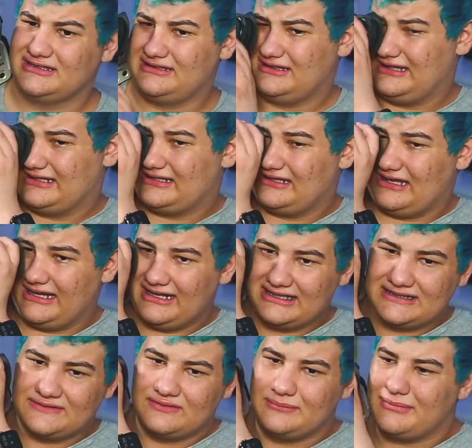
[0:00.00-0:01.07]
Like, I got
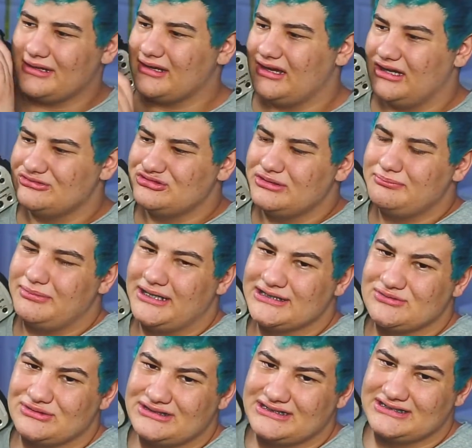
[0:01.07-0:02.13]
this for about $100,
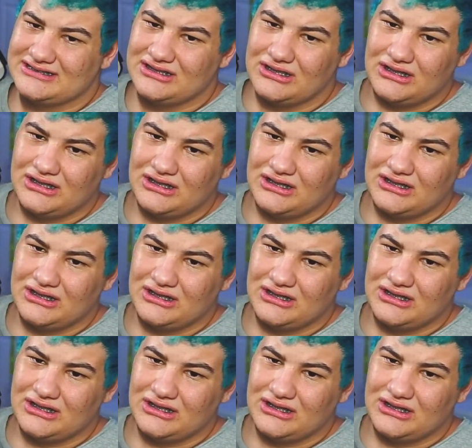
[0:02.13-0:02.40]
which is